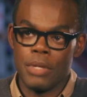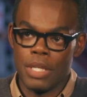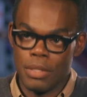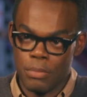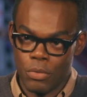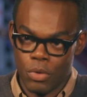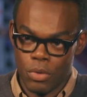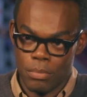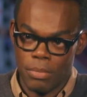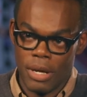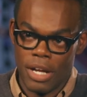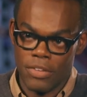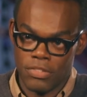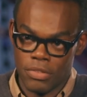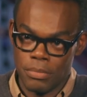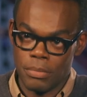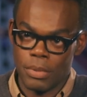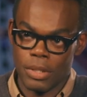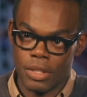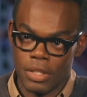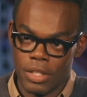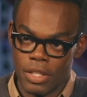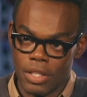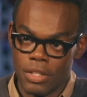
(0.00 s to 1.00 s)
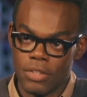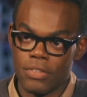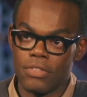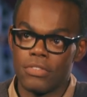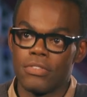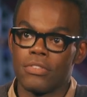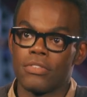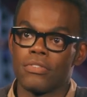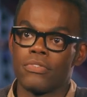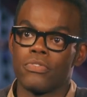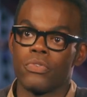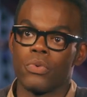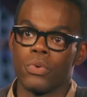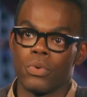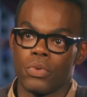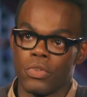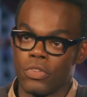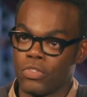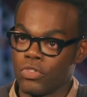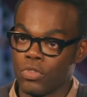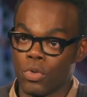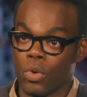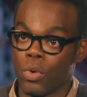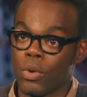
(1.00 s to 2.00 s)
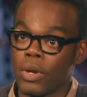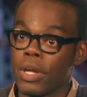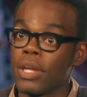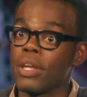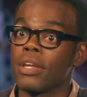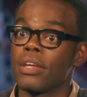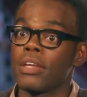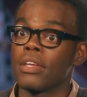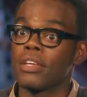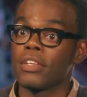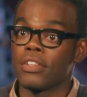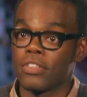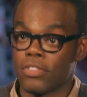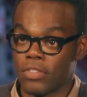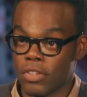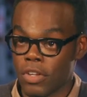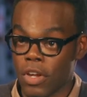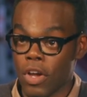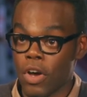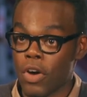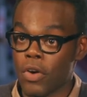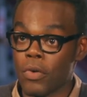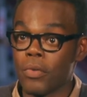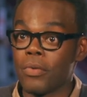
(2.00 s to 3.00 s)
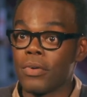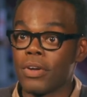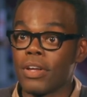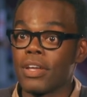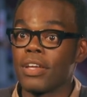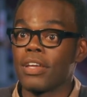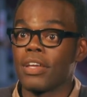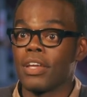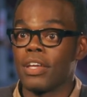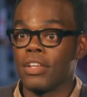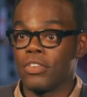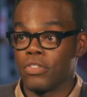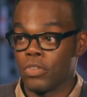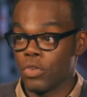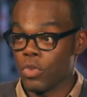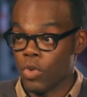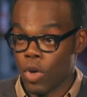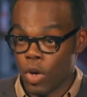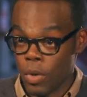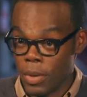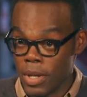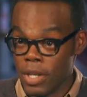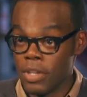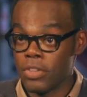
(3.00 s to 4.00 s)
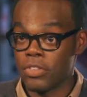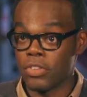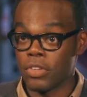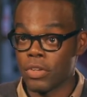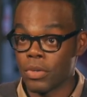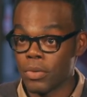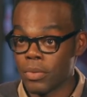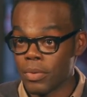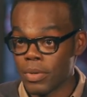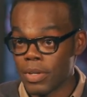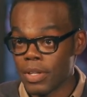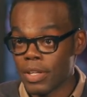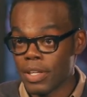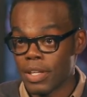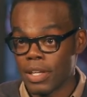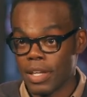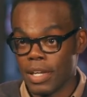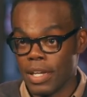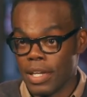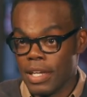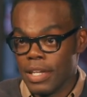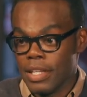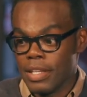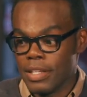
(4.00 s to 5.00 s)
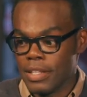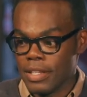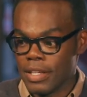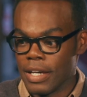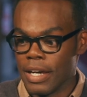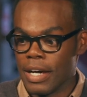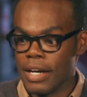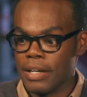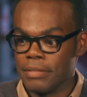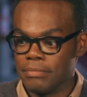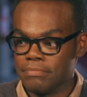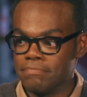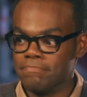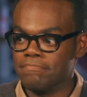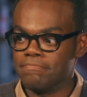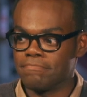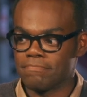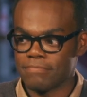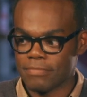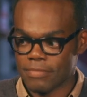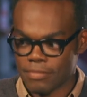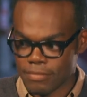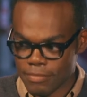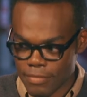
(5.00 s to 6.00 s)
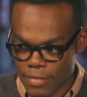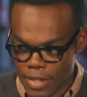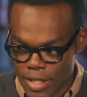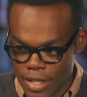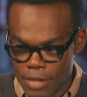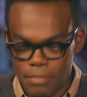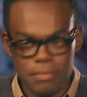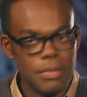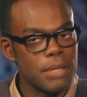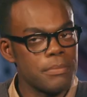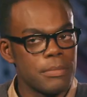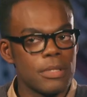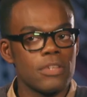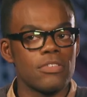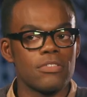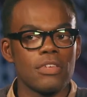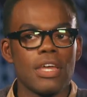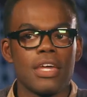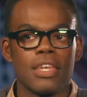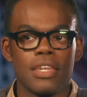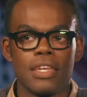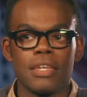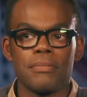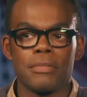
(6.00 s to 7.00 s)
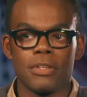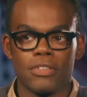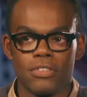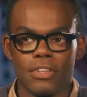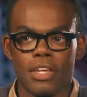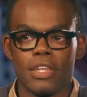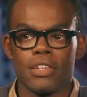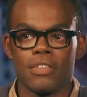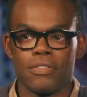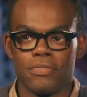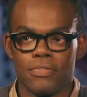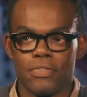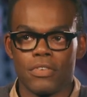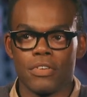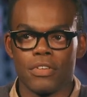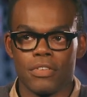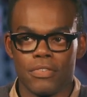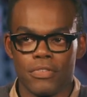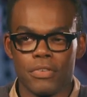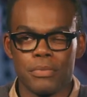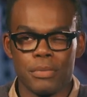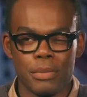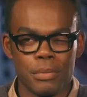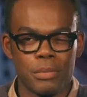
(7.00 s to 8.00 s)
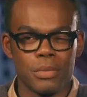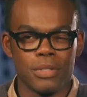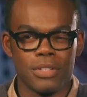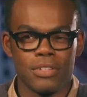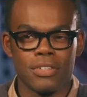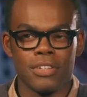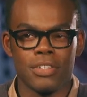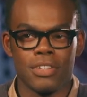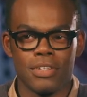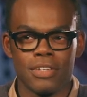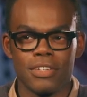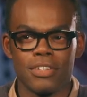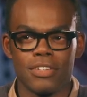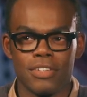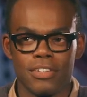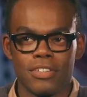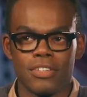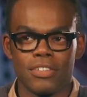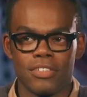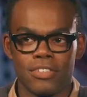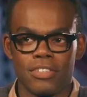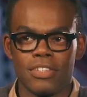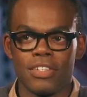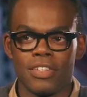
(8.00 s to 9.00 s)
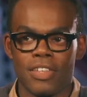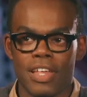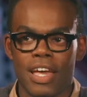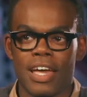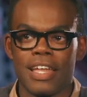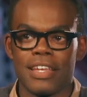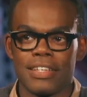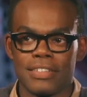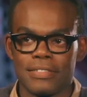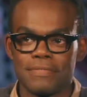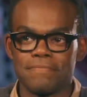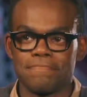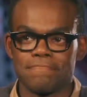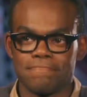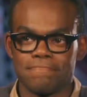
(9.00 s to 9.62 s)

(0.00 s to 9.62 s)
many more possibilities for the story to go and to grow into. And I'm excited. I'm excited for people to see that.